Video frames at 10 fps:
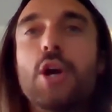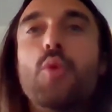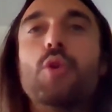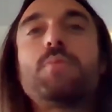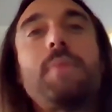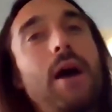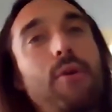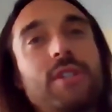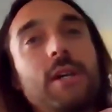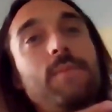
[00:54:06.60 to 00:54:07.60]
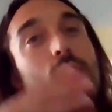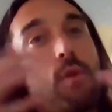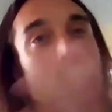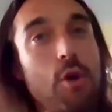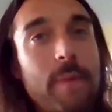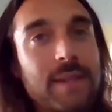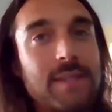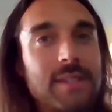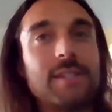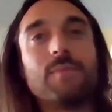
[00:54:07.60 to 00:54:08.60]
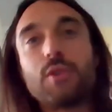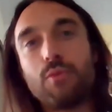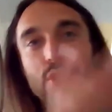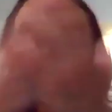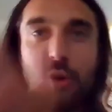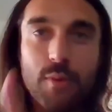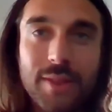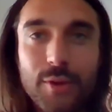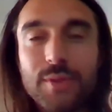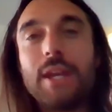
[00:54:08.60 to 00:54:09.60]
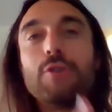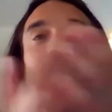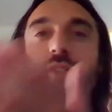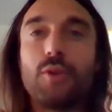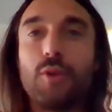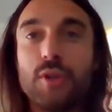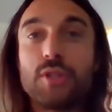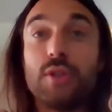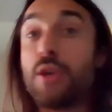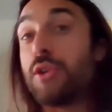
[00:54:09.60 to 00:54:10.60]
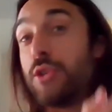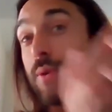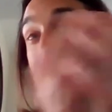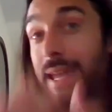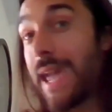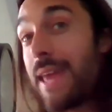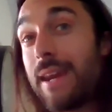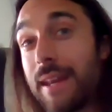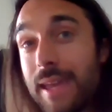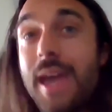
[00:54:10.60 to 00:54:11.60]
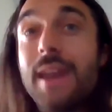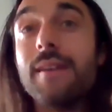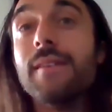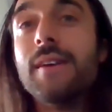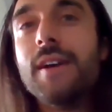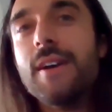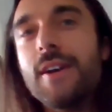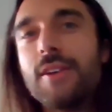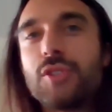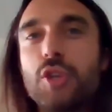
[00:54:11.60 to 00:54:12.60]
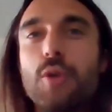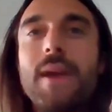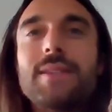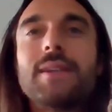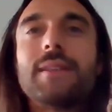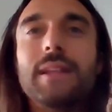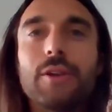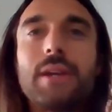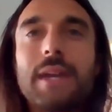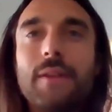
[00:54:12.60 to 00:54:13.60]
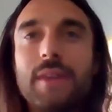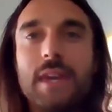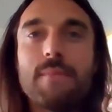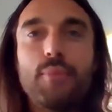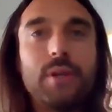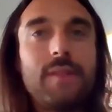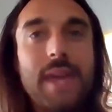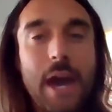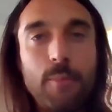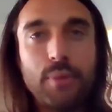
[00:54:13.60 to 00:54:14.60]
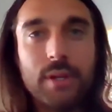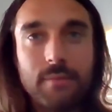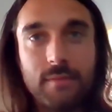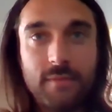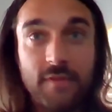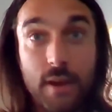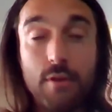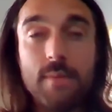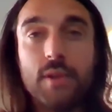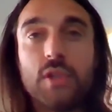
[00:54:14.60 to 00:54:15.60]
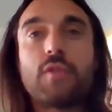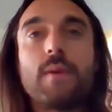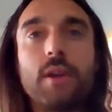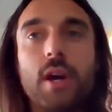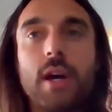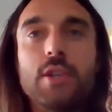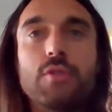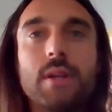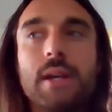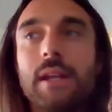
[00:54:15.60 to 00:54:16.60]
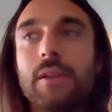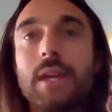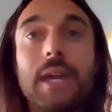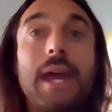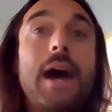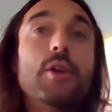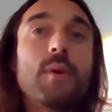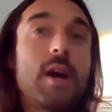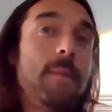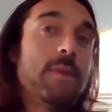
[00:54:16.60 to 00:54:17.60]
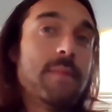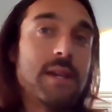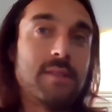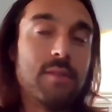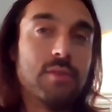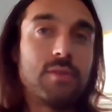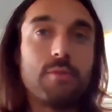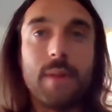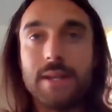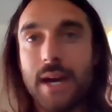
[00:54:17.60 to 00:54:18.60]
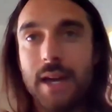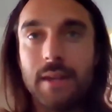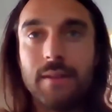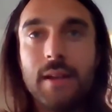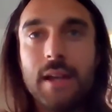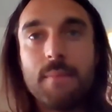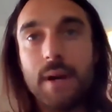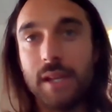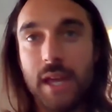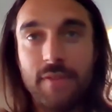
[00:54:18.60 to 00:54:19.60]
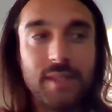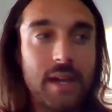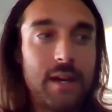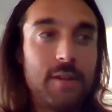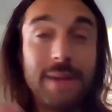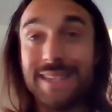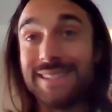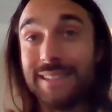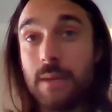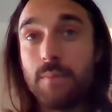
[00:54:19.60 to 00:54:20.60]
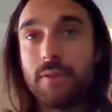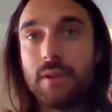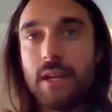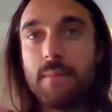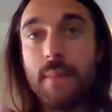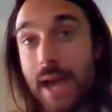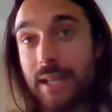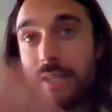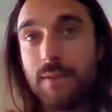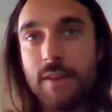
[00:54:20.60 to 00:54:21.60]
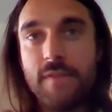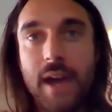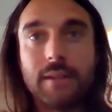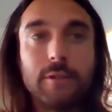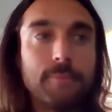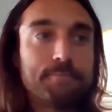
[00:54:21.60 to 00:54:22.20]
which powers up your aerobic system to regenerate those energy stores so you can do it again and again. So you're basically looking at the input and the output variables for mitochondria and looking at how do I optimize those through my diet, my lifestyle, my sleep, my activity factor.